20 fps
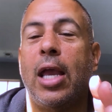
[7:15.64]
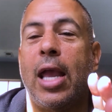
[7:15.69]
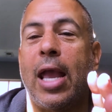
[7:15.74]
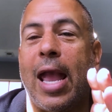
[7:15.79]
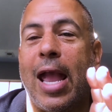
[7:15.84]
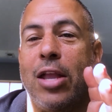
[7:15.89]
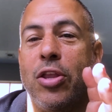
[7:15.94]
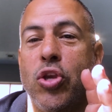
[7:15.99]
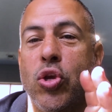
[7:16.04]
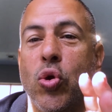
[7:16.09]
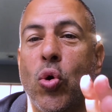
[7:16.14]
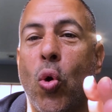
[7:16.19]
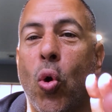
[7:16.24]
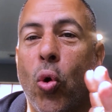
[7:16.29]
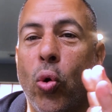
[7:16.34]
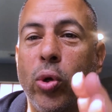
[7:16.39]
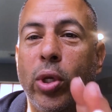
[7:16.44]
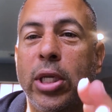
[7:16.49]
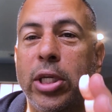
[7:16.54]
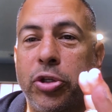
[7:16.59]
and you
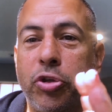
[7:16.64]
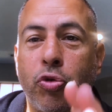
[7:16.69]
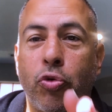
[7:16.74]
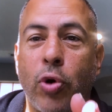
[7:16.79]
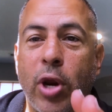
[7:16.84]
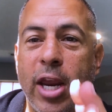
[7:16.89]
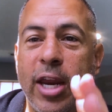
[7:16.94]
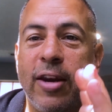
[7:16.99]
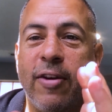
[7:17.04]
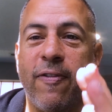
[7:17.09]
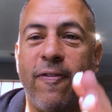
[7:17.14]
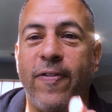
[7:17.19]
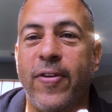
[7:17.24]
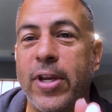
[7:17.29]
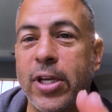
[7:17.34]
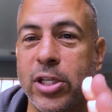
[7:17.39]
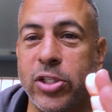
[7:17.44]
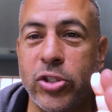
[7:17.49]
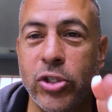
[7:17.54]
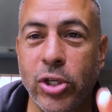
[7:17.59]
only train
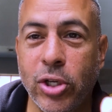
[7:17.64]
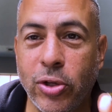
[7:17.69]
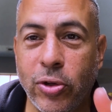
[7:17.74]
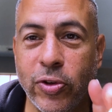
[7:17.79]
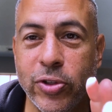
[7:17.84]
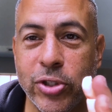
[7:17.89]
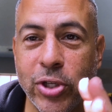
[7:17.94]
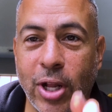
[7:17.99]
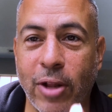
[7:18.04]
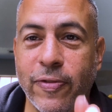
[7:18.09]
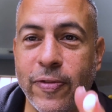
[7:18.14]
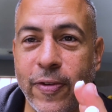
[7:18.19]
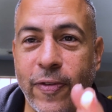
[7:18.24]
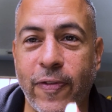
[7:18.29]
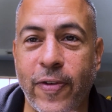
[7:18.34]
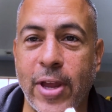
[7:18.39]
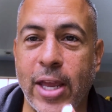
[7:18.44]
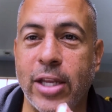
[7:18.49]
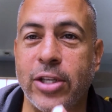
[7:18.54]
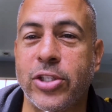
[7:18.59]
physical
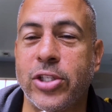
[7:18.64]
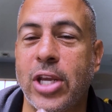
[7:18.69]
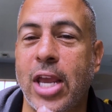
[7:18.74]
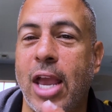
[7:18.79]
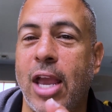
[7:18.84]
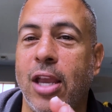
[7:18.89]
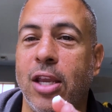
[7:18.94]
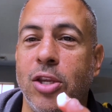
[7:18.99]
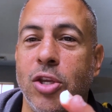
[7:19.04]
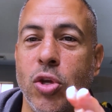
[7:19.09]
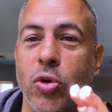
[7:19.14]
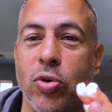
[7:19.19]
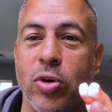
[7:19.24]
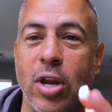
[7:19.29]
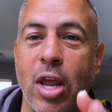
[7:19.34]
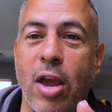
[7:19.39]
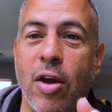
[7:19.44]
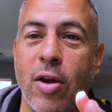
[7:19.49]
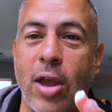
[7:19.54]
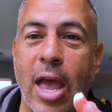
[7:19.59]
self-defense and you
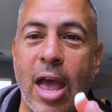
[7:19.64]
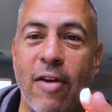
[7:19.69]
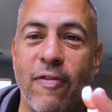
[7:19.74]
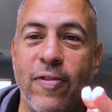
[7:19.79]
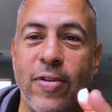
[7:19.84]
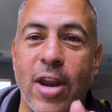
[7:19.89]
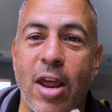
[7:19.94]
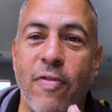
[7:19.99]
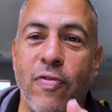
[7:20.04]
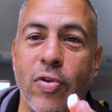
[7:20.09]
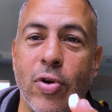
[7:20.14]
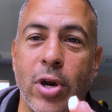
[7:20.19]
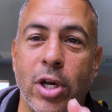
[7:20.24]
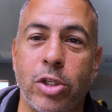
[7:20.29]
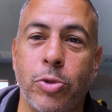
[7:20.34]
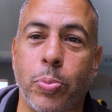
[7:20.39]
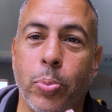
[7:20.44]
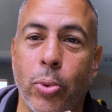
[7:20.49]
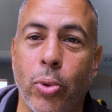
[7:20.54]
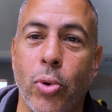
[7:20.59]
have never
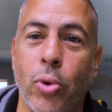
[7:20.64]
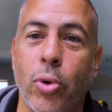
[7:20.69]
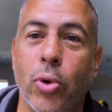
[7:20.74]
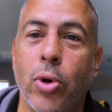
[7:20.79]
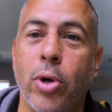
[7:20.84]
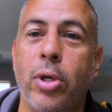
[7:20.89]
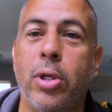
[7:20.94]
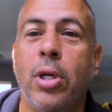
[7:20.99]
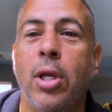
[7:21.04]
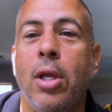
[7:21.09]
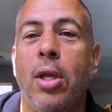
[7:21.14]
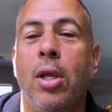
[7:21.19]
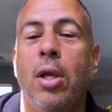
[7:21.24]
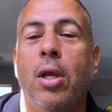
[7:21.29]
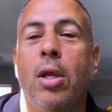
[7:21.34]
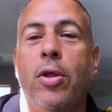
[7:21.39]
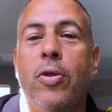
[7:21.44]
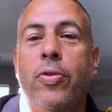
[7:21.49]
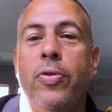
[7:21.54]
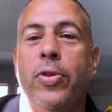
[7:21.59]
explored
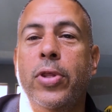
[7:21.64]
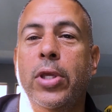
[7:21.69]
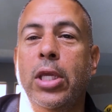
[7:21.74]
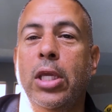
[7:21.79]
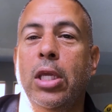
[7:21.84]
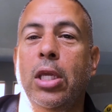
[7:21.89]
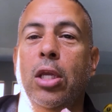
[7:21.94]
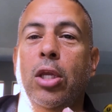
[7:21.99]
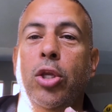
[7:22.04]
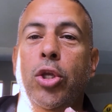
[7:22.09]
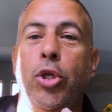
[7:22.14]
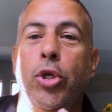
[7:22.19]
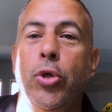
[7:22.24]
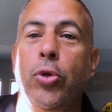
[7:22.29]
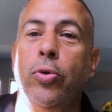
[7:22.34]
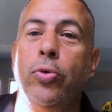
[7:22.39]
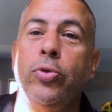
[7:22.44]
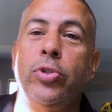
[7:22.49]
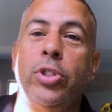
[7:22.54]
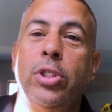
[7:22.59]
the
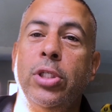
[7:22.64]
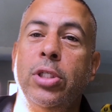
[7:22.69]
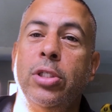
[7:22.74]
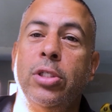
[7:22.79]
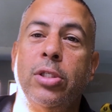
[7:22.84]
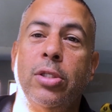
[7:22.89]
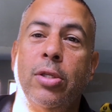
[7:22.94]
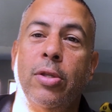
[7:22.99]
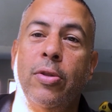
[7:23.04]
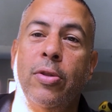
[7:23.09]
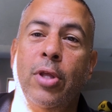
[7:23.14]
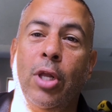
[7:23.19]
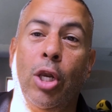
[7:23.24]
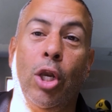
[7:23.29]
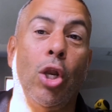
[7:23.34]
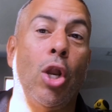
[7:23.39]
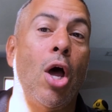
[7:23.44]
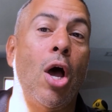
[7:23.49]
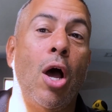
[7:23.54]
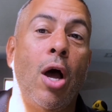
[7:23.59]
uses, the
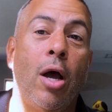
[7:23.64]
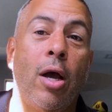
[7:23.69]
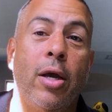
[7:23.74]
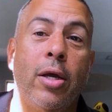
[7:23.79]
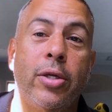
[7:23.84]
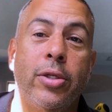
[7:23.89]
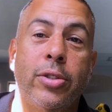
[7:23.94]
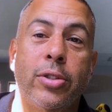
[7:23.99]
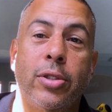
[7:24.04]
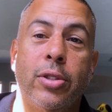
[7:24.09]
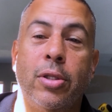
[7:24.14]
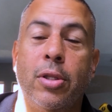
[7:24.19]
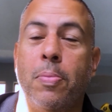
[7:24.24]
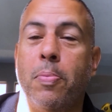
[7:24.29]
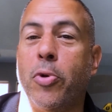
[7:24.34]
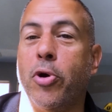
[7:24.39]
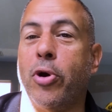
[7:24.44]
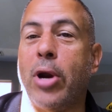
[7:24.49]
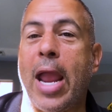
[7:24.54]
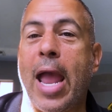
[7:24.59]
laws, the
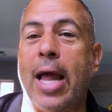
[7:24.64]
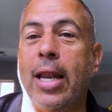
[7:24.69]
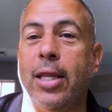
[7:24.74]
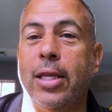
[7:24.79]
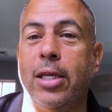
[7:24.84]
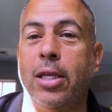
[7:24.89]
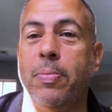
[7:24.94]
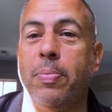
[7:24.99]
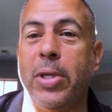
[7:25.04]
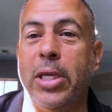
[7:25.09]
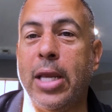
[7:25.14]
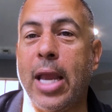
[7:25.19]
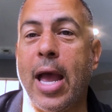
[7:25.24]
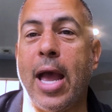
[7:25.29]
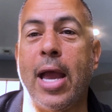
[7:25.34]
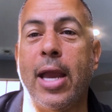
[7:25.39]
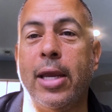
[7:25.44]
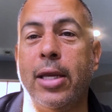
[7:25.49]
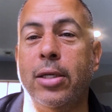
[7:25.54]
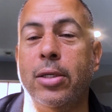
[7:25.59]
morality
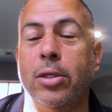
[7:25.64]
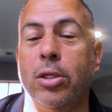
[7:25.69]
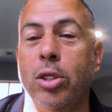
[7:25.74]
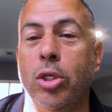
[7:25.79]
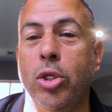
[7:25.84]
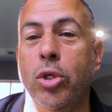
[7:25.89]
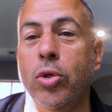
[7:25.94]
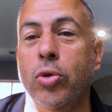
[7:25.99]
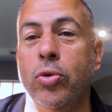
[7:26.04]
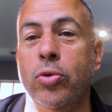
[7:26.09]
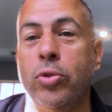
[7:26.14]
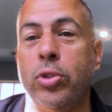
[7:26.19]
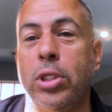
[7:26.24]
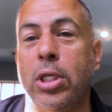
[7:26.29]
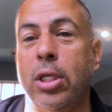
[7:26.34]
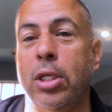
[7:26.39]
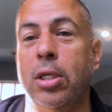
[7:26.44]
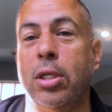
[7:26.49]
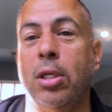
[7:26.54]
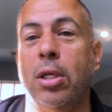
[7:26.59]
behind
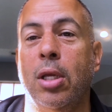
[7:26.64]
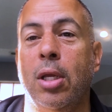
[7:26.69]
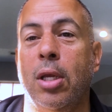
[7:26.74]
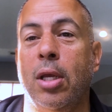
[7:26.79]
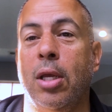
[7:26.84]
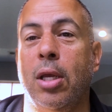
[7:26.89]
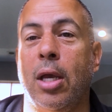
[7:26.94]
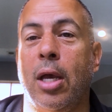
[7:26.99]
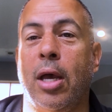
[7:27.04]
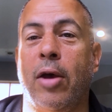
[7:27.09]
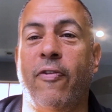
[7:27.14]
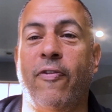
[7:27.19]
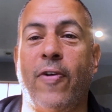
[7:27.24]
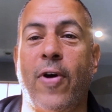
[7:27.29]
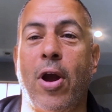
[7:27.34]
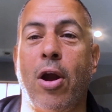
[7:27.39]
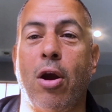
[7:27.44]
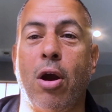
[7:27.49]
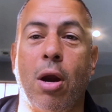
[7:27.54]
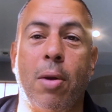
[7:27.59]
using a
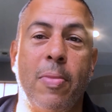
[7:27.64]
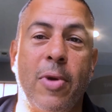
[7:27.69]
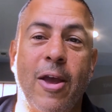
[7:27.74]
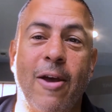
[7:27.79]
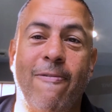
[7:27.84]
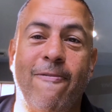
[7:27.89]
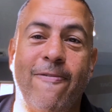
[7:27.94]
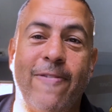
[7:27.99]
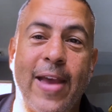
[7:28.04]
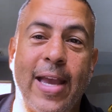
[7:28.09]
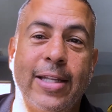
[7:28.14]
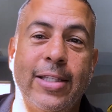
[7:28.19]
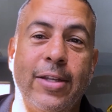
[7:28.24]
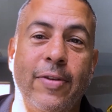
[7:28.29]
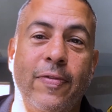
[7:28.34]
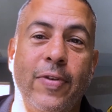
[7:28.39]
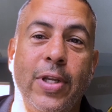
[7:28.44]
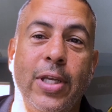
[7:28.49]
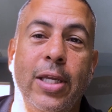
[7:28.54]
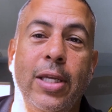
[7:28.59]
firearm
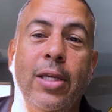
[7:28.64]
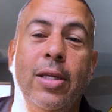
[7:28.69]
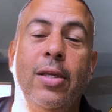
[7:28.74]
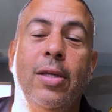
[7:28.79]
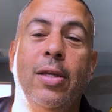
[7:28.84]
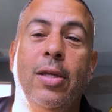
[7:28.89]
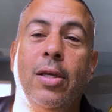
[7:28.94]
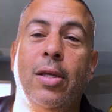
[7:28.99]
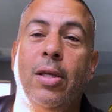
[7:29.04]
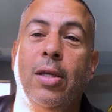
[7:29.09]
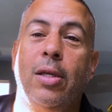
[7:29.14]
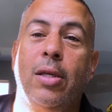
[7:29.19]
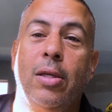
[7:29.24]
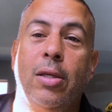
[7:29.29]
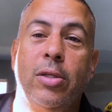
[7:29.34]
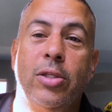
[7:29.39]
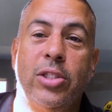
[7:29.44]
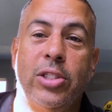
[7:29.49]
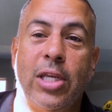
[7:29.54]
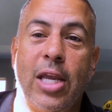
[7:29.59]
effectively,
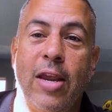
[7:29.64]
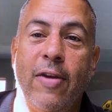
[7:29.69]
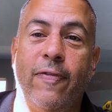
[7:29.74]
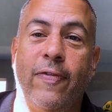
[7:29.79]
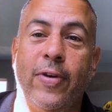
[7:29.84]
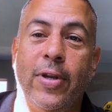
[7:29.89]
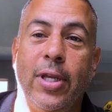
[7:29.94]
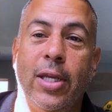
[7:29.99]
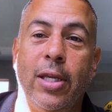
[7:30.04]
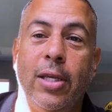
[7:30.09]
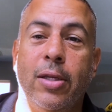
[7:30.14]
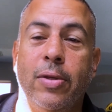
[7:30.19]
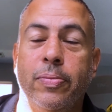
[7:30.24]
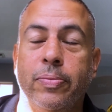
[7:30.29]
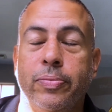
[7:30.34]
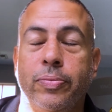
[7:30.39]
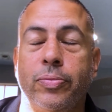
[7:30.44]
safely,